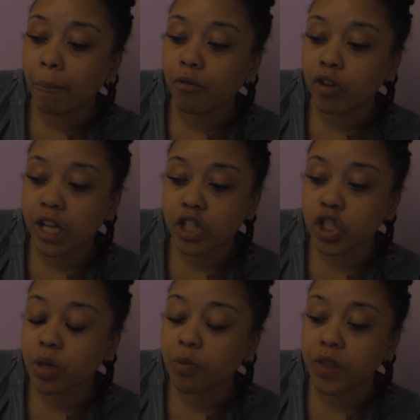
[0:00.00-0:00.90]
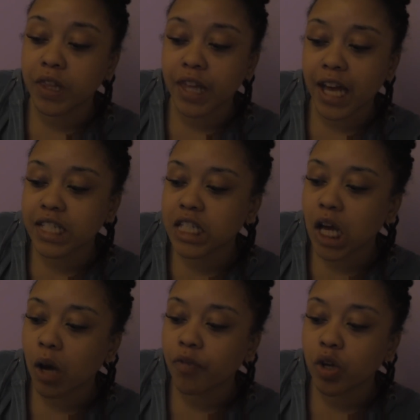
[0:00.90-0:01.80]
Relationship within
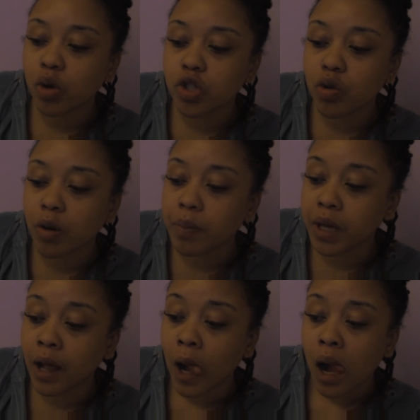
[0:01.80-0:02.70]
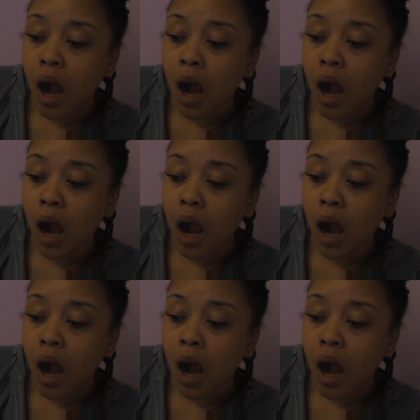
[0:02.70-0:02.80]
thyself. It also could be